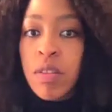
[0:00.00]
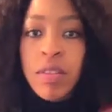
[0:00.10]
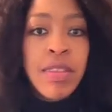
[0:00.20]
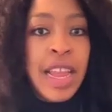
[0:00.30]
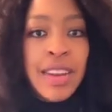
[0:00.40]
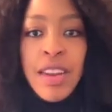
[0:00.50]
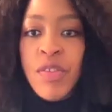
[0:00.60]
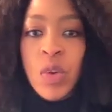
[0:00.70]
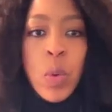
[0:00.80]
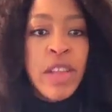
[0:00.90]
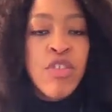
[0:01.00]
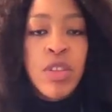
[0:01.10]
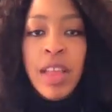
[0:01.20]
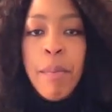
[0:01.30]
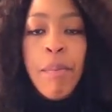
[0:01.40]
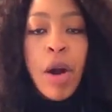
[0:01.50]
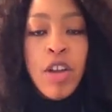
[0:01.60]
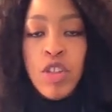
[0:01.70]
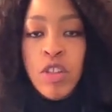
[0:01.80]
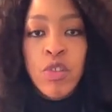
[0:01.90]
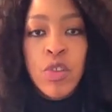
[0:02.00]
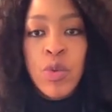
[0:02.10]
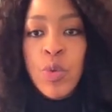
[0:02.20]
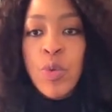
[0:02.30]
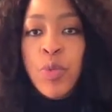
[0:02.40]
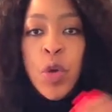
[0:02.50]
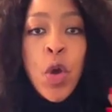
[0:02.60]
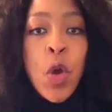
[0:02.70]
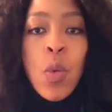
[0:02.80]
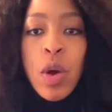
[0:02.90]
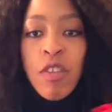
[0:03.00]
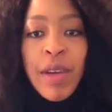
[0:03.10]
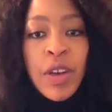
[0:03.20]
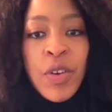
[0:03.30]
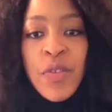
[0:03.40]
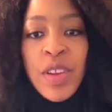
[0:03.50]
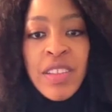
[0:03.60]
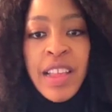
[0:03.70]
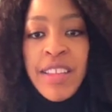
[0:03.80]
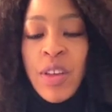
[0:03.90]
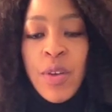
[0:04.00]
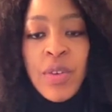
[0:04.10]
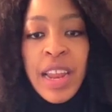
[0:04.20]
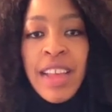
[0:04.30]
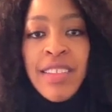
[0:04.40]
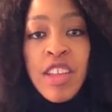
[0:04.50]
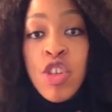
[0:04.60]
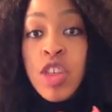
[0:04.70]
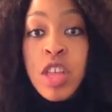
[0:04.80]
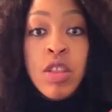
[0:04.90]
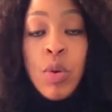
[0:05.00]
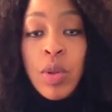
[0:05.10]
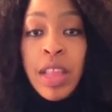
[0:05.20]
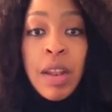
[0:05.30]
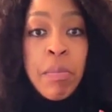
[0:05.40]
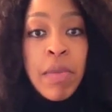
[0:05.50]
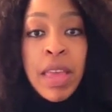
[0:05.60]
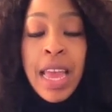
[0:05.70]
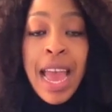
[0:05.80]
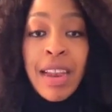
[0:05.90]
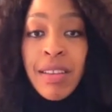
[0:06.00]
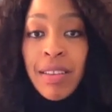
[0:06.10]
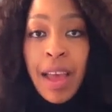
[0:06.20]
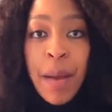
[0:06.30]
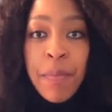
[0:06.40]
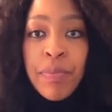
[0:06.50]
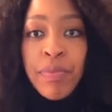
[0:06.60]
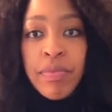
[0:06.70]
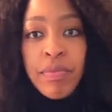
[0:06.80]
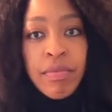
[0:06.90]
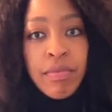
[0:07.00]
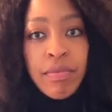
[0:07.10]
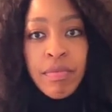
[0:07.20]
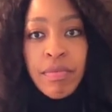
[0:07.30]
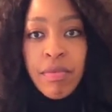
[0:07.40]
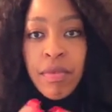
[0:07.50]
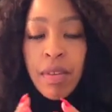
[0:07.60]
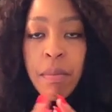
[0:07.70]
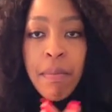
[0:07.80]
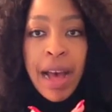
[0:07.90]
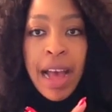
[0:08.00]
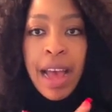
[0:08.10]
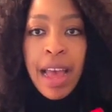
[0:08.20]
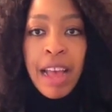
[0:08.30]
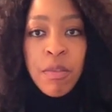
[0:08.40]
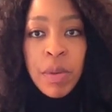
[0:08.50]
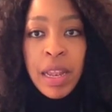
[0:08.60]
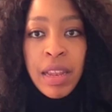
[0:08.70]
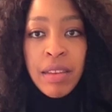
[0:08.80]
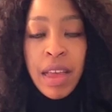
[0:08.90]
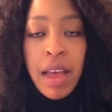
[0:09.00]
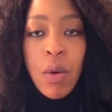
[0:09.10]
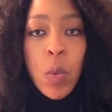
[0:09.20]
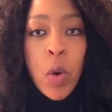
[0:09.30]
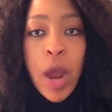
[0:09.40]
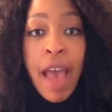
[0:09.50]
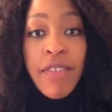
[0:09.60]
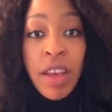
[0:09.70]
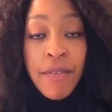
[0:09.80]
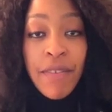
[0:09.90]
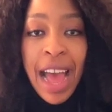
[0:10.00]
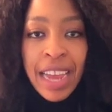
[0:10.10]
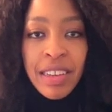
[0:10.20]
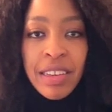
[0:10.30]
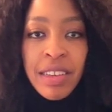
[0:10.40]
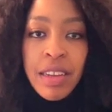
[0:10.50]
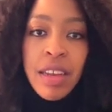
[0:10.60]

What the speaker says: didn't even question. They barged into the room. One of my girlfriends later on relays that she thought that me and my husband were having a fight.